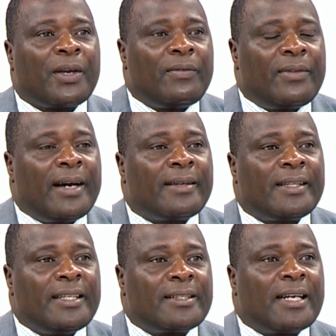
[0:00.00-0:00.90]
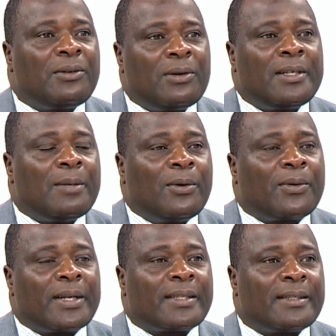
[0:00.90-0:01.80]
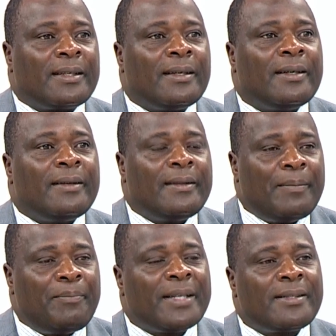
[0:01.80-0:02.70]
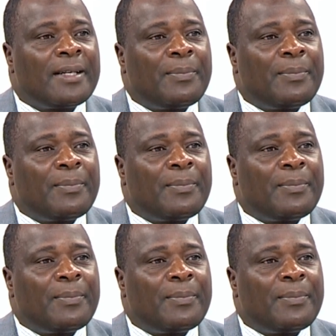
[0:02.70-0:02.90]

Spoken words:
that internal democracy, the basic